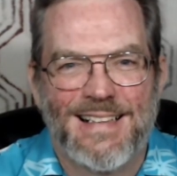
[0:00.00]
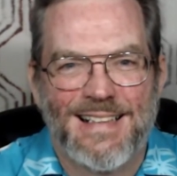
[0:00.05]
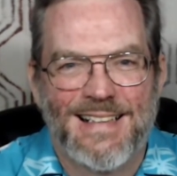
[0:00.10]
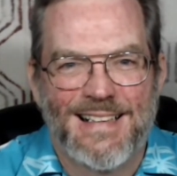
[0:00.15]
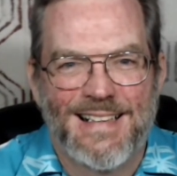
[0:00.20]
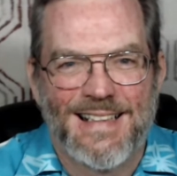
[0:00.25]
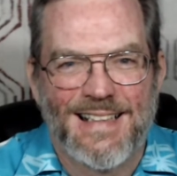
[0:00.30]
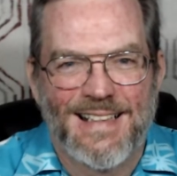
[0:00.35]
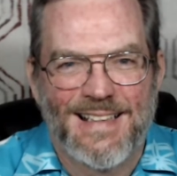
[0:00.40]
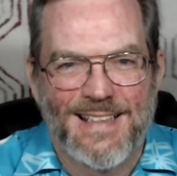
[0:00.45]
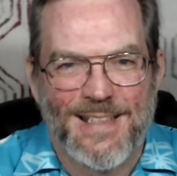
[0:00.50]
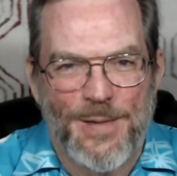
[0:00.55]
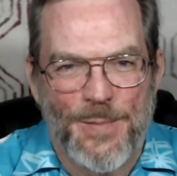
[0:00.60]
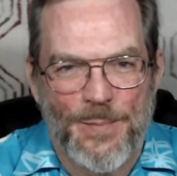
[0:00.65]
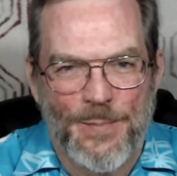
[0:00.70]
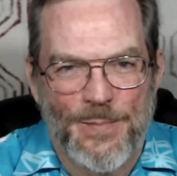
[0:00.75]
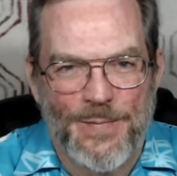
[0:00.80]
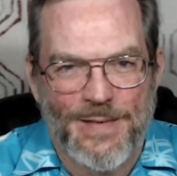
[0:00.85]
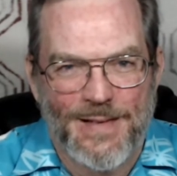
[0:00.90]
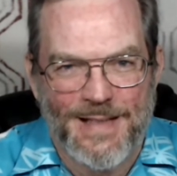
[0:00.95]

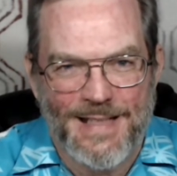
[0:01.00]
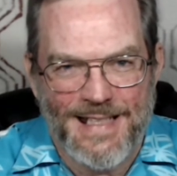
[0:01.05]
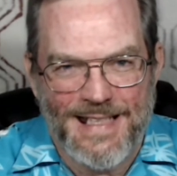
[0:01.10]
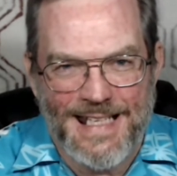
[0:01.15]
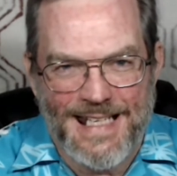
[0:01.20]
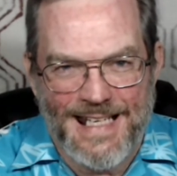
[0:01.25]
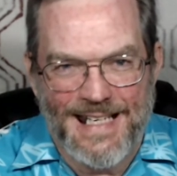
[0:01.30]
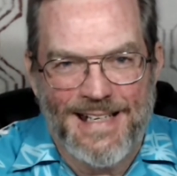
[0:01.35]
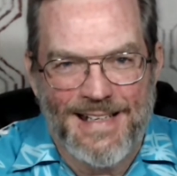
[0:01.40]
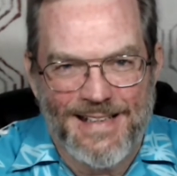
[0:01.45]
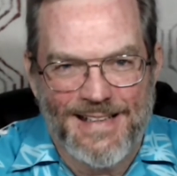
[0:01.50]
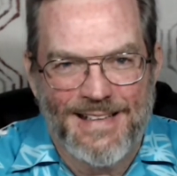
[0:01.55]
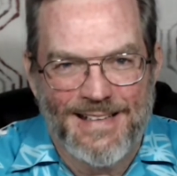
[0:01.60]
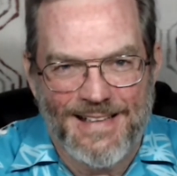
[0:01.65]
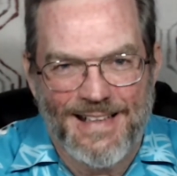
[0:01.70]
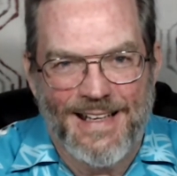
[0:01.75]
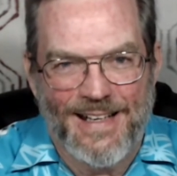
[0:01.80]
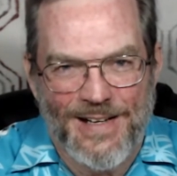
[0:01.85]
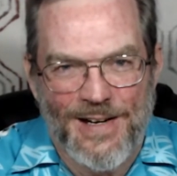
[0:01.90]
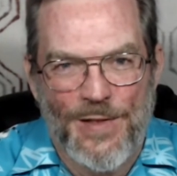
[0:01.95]
them in
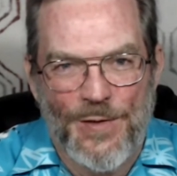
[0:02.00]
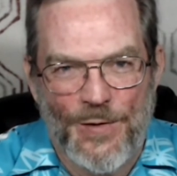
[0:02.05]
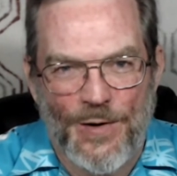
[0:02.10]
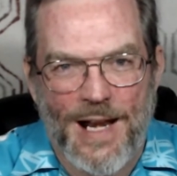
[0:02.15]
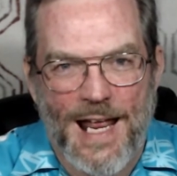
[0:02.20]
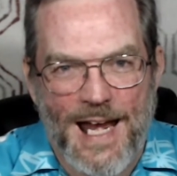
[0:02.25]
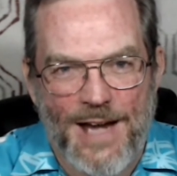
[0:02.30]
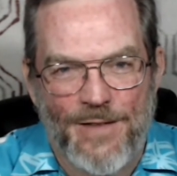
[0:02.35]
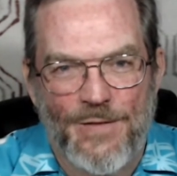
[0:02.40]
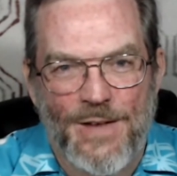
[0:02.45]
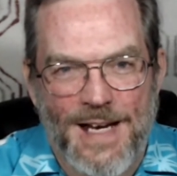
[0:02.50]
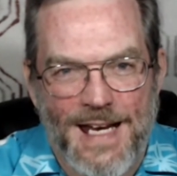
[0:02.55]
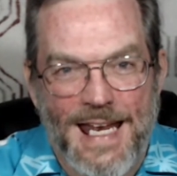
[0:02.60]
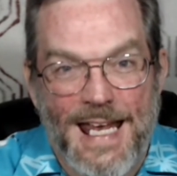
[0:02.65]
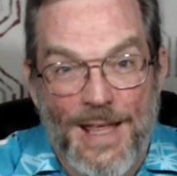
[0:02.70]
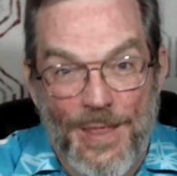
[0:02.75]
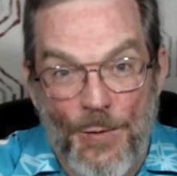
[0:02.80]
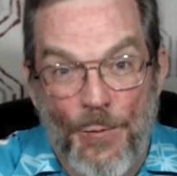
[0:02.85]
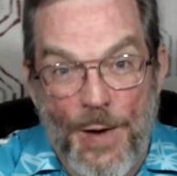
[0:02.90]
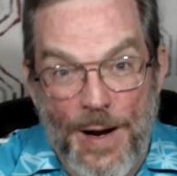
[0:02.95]
another life in the
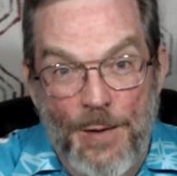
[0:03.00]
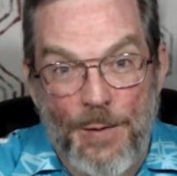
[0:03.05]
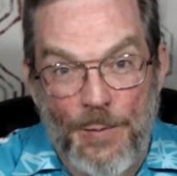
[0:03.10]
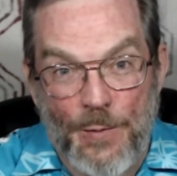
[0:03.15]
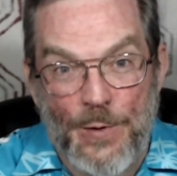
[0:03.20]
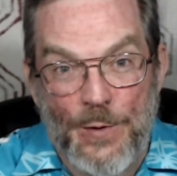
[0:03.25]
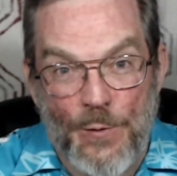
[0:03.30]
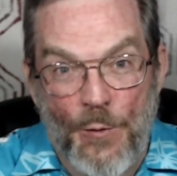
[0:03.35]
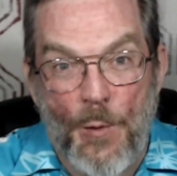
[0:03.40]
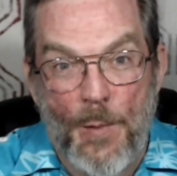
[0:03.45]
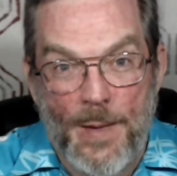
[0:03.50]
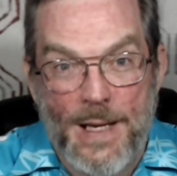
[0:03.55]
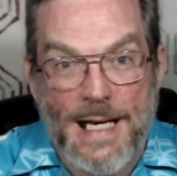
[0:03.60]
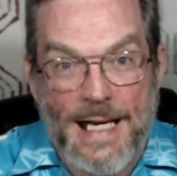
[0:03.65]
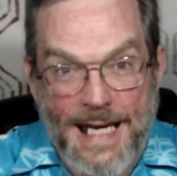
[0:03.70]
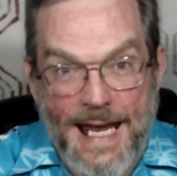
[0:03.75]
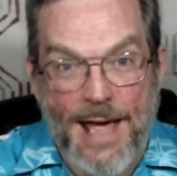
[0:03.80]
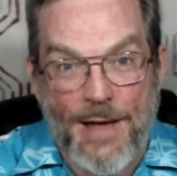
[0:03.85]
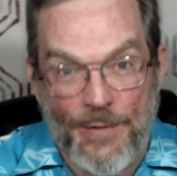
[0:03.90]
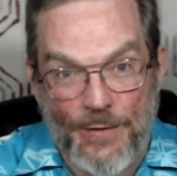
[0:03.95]
way we would normally
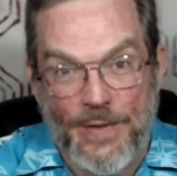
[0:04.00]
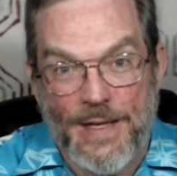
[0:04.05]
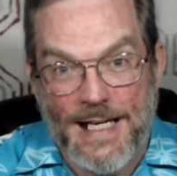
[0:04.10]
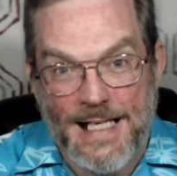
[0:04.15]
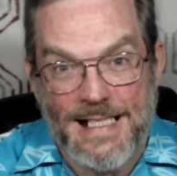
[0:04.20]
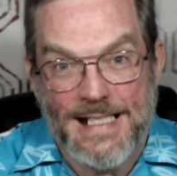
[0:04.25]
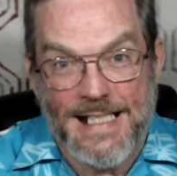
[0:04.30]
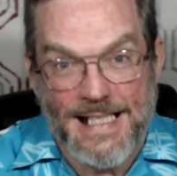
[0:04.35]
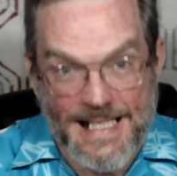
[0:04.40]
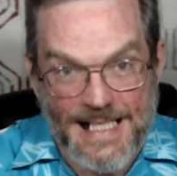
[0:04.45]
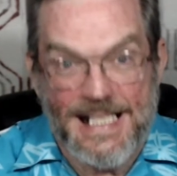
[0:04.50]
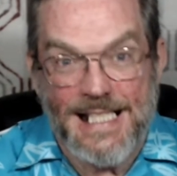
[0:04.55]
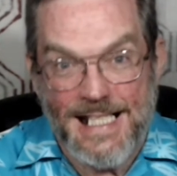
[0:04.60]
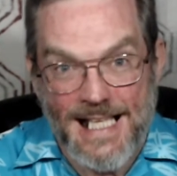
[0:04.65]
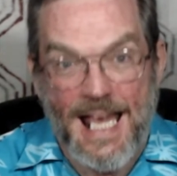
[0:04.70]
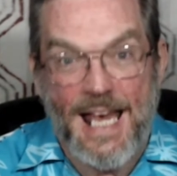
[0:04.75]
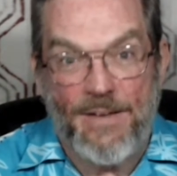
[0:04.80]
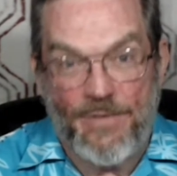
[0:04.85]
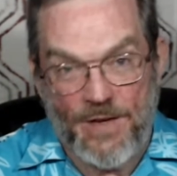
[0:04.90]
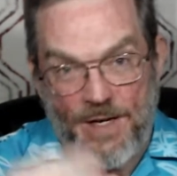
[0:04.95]
encounter things in this
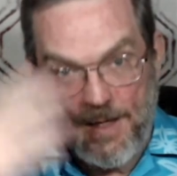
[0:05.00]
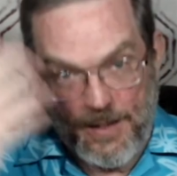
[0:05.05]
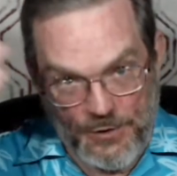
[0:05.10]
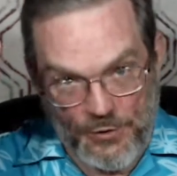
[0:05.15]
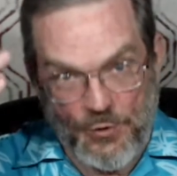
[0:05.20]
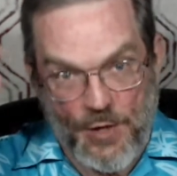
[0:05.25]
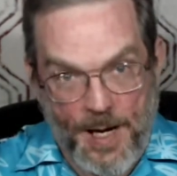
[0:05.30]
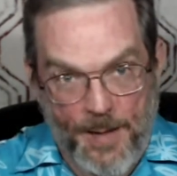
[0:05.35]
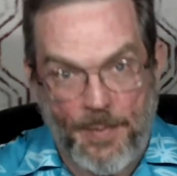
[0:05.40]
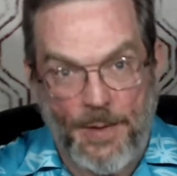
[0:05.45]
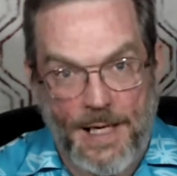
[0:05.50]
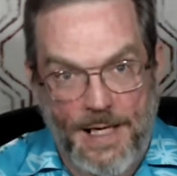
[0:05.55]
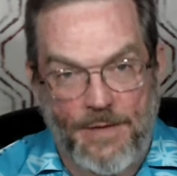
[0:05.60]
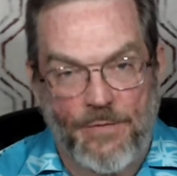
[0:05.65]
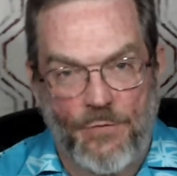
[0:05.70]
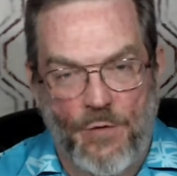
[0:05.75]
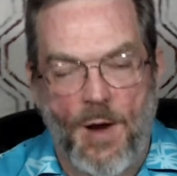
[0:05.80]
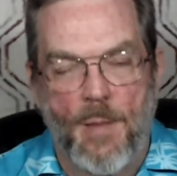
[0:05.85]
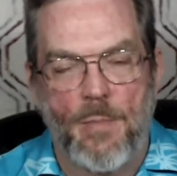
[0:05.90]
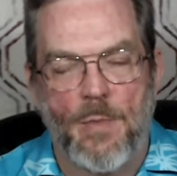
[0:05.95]
life and extrapolate
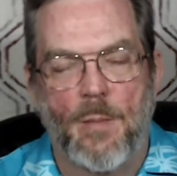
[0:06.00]
from them.